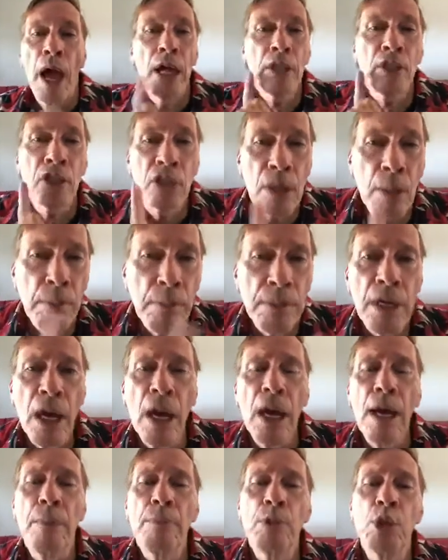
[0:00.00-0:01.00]
And
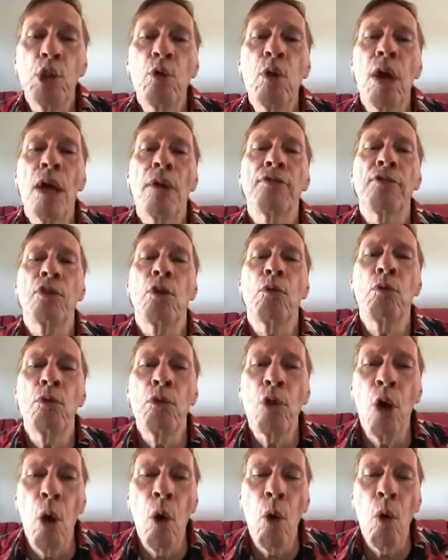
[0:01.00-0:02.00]
sometimes you have to
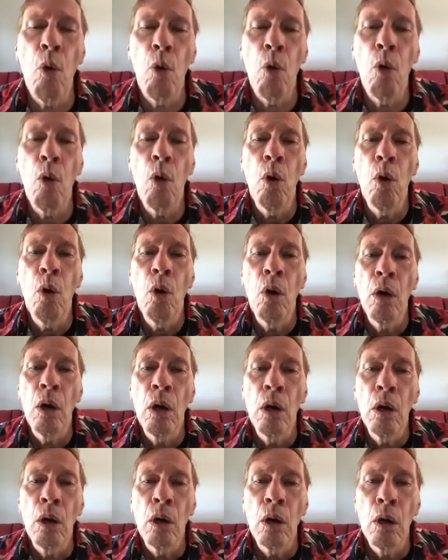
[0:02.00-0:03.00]
know
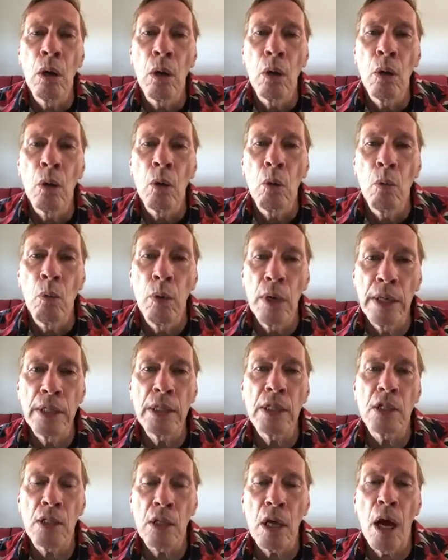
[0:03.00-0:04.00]
when
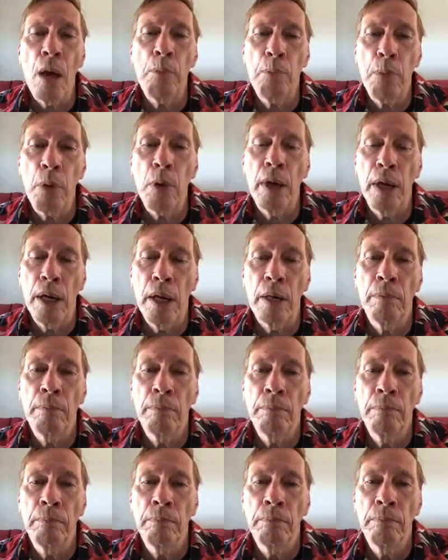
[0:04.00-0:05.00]
to stop praying.
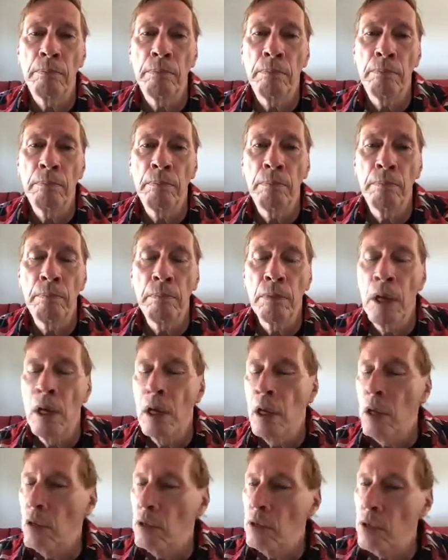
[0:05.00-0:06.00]

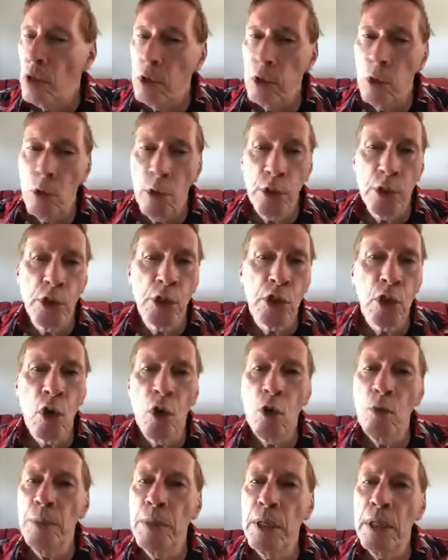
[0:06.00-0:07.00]
The Lord
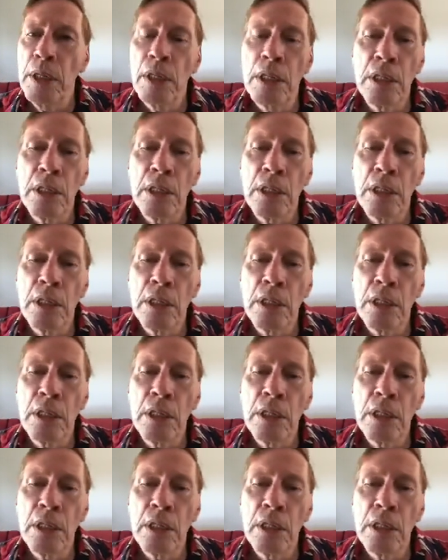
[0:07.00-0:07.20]
showed me